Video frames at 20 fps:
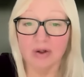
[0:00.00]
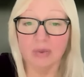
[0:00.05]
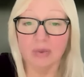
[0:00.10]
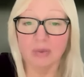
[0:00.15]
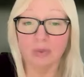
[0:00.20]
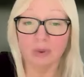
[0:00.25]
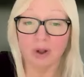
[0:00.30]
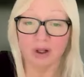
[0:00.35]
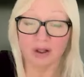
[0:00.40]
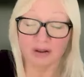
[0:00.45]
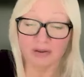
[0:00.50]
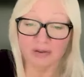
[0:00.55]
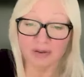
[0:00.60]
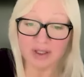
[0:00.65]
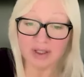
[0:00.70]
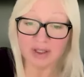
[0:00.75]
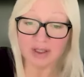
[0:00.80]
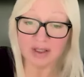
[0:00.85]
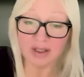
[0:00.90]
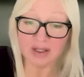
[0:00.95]

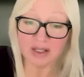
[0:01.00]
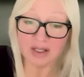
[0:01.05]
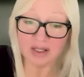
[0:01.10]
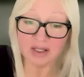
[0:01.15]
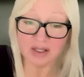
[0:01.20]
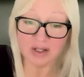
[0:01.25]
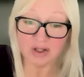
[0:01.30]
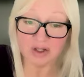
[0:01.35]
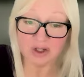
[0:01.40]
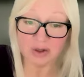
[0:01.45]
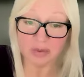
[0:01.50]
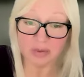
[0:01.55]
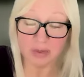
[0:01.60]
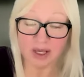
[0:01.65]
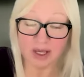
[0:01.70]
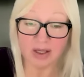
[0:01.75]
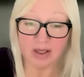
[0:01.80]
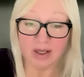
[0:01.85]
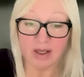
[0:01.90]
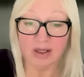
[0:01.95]
relevant to decision
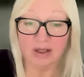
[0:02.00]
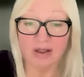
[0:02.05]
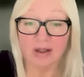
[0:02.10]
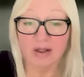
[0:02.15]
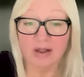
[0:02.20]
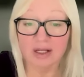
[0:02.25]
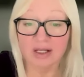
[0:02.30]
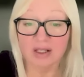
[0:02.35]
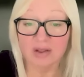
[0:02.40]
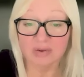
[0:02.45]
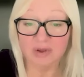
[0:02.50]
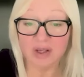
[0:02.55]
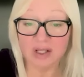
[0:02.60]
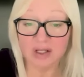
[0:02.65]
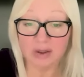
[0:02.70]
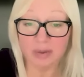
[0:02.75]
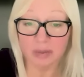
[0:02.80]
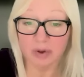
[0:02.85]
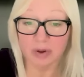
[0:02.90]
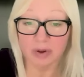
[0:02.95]
making, it's
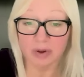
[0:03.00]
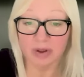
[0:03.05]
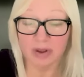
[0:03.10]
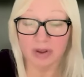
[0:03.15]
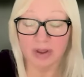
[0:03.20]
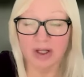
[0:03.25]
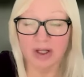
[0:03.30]
feasible,